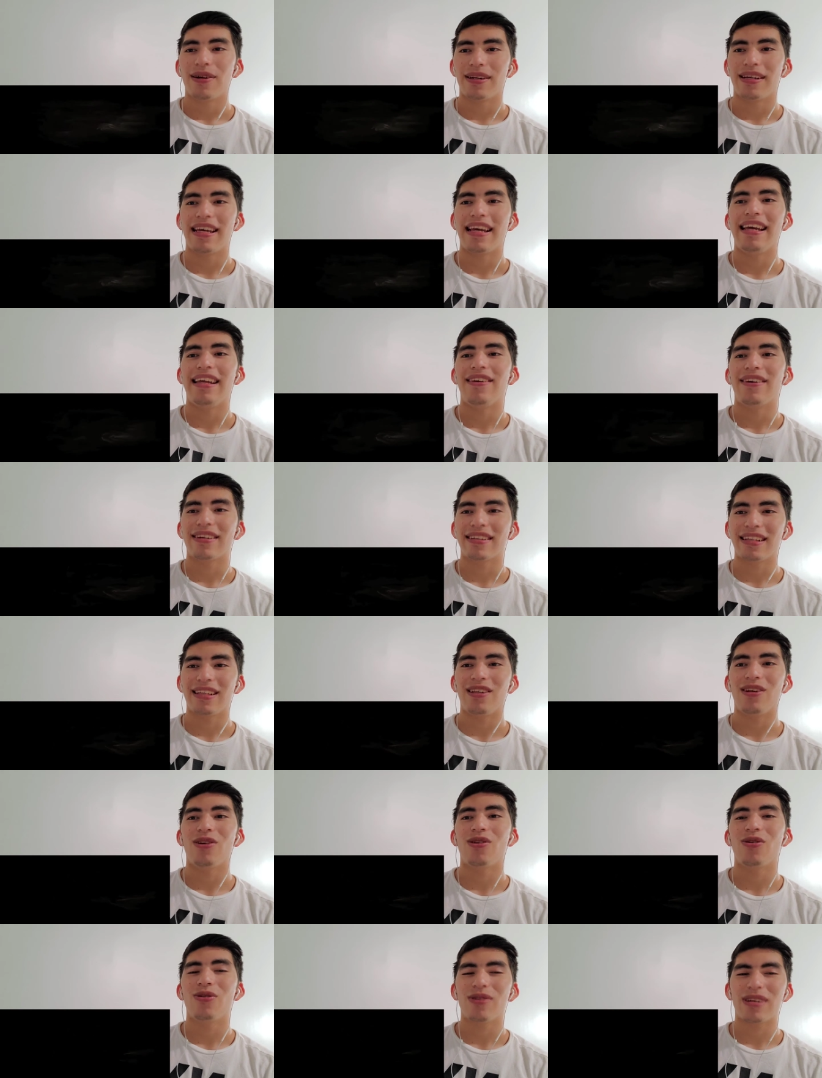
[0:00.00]
Okay, look the
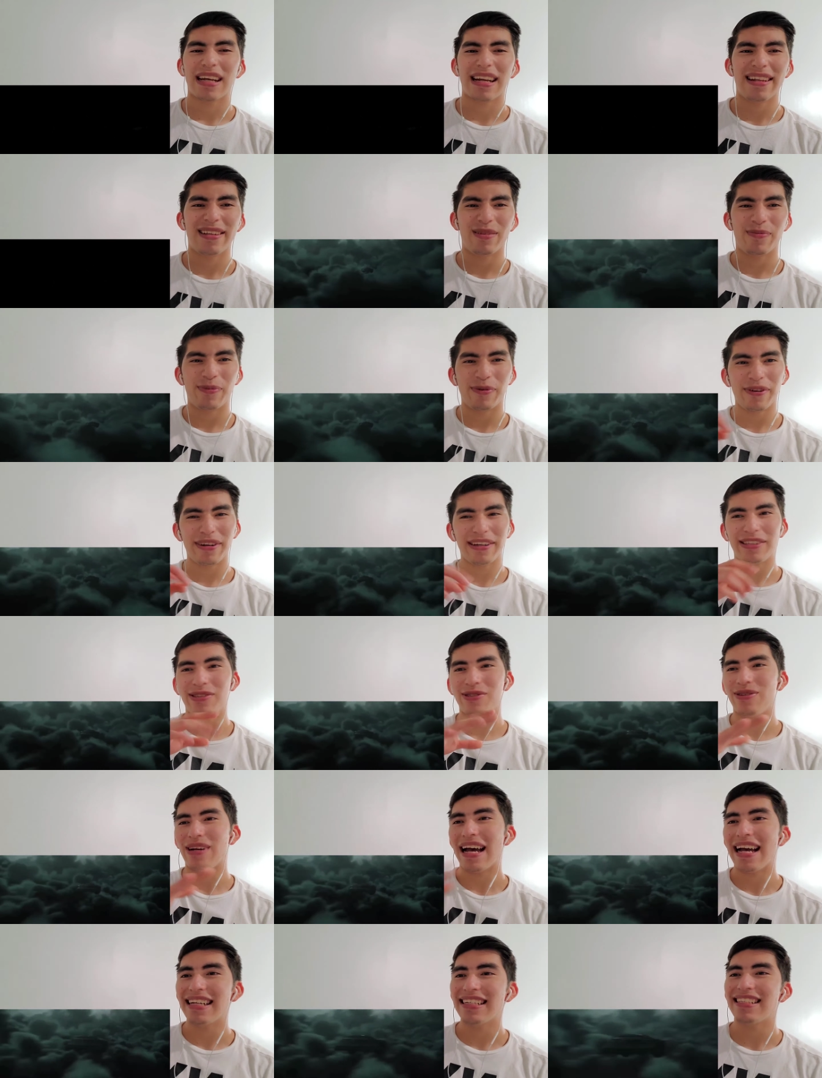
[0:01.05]
logo, kind of turn
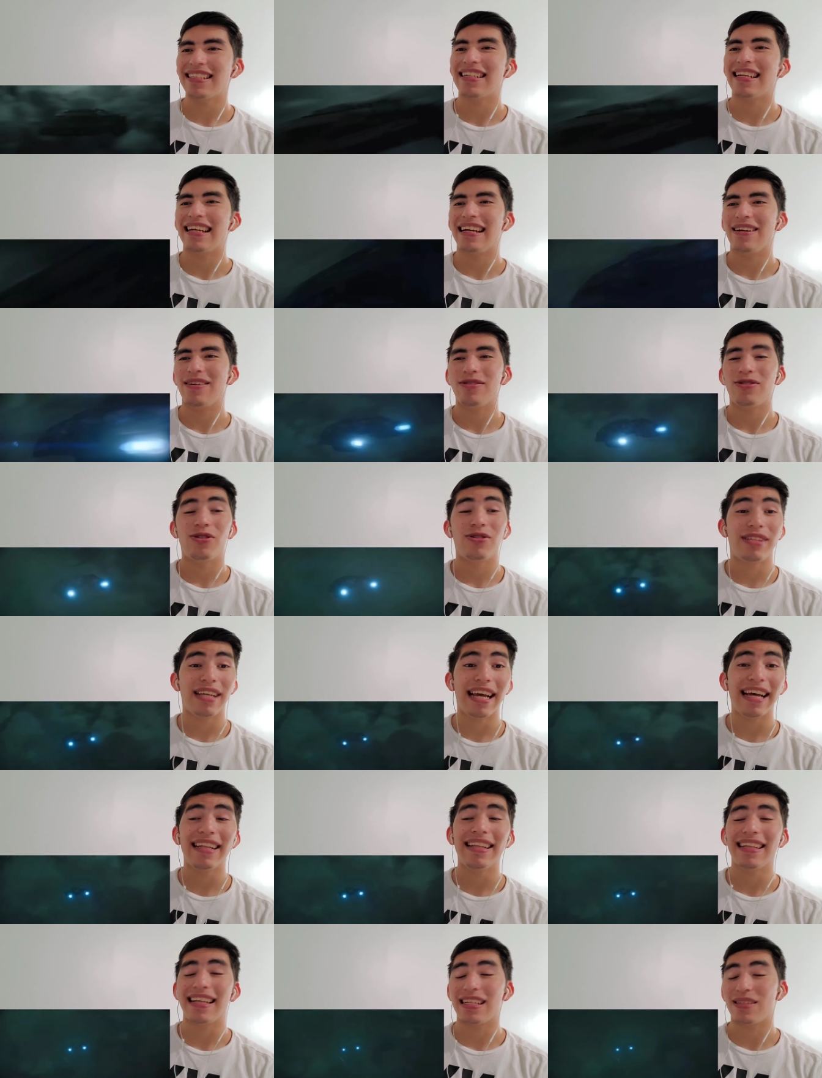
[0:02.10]
to ash, or to uh,
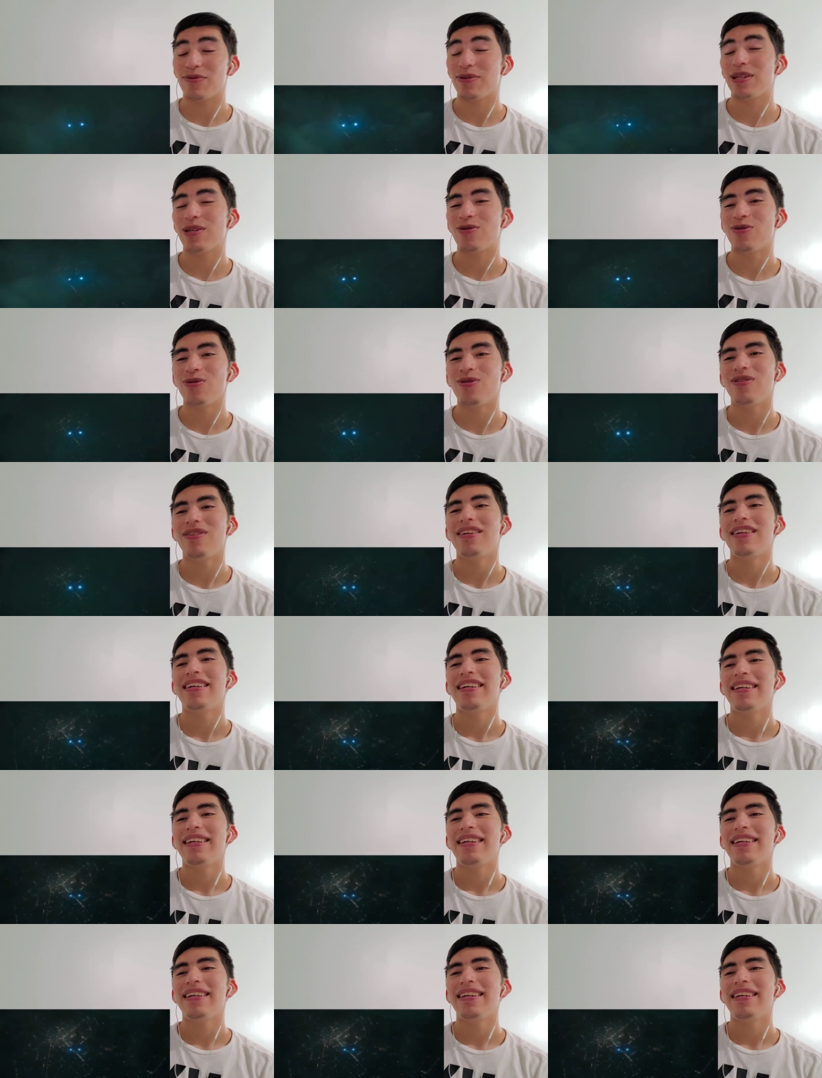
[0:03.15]
sand. That's pretty cool.